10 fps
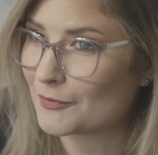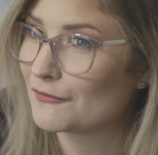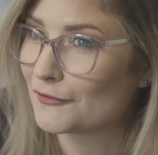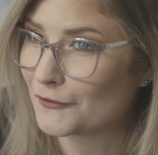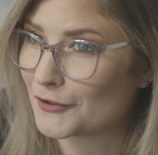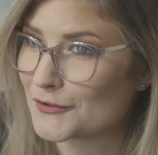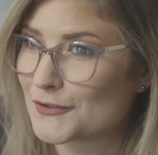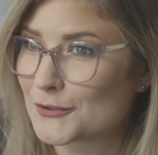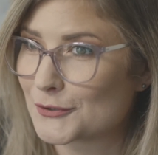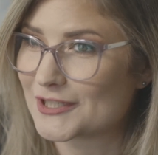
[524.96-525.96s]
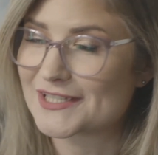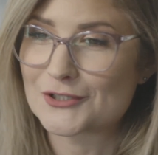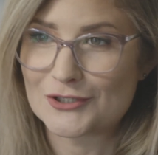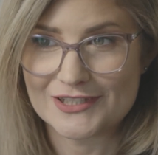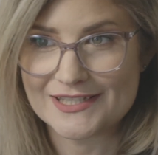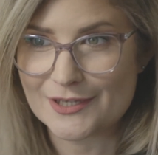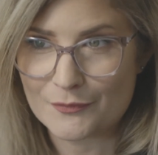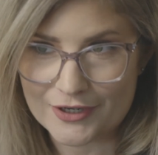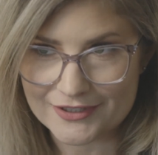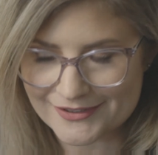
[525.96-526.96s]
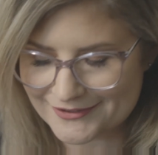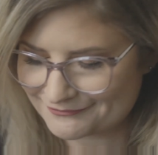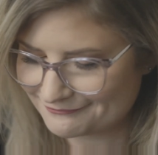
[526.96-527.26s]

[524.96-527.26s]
of your photos stored externally somewhere else.